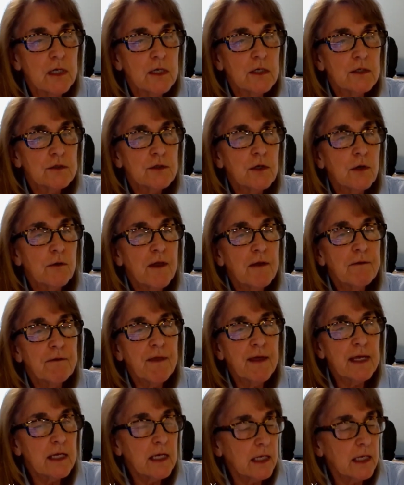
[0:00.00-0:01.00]
so that
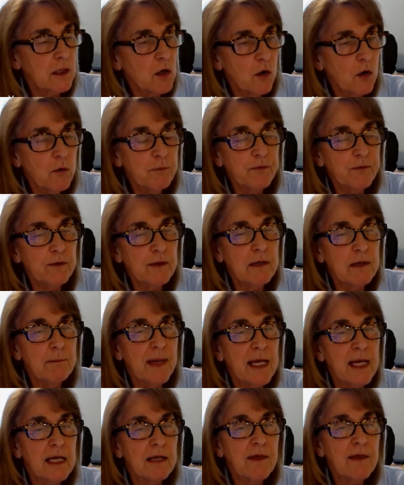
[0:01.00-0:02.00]
they can hopefully
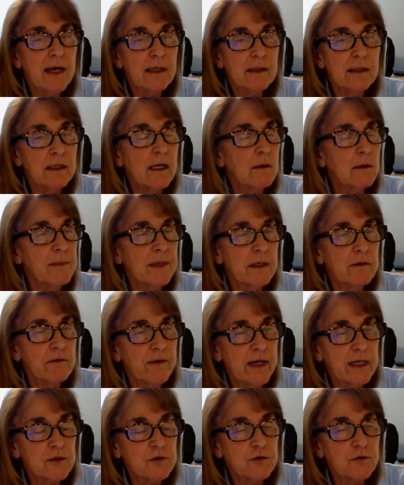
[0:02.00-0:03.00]
make that little bit of
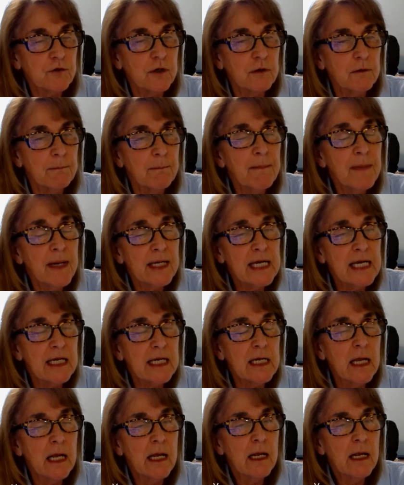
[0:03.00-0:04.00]
extra
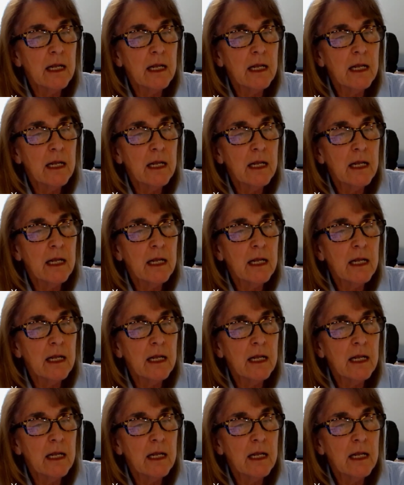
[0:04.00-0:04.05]
money